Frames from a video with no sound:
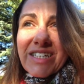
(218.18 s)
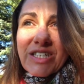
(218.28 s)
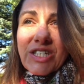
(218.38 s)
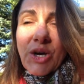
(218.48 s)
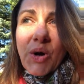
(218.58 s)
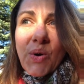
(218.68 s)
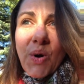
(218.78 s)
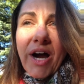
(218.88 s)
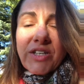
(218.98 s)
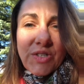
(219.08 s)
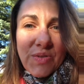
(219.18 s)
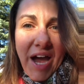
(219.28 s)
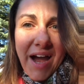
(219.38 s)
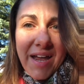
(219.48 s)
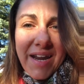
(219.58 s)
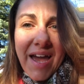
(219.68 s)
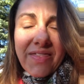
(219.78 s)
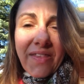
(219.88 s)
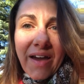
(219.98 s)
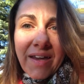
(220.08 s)
so I do that,
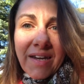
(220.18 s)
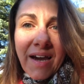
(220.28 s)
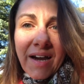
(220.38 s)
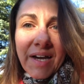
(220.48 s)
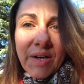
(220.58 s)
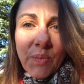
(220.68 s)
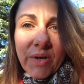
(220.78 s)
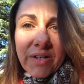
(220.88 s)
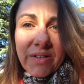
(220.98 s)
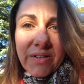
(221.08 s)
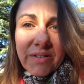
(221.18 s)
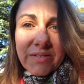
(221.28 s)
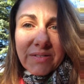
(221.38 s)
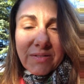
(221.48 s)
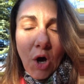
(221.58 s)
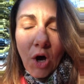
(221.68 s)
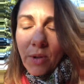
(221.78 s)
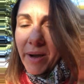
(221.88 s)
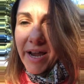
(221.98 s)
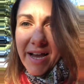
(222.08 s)
and then I will
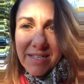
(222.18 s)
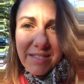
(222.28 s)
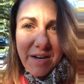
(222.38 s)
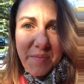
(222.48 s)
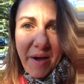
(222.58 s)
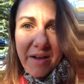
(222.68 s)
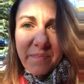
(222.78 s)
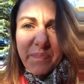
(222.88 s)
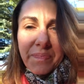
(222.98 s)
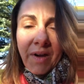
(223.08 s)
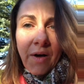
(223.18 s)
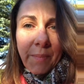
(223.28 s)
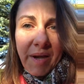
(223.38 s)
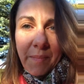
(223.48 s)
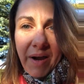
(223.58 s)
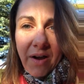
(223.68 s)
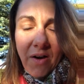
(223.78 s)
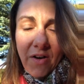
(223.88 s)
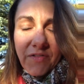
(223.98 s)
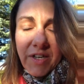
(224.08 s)
haul my ass out of bed. I'll make my
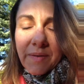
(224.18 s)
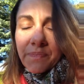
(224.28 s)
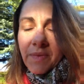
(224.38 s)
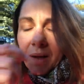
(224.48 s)
coffee.